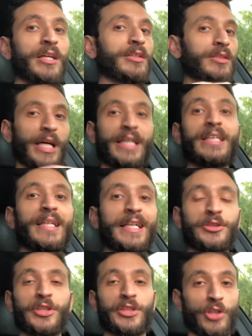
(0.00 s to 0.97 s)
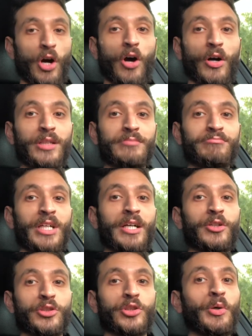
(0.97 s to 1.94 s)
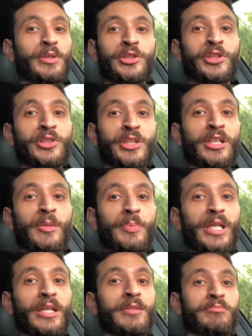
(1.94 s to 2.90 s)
like electrics are. So it's just going to be